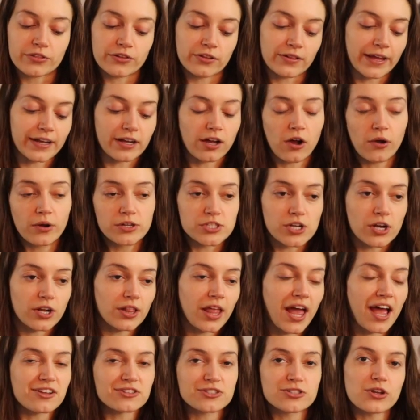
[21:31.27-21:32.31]
They're like, oh, it's our
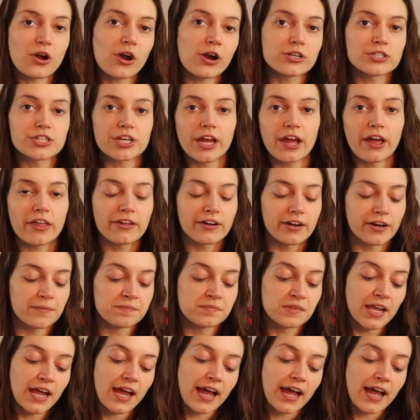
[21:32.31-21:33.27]
last dart together.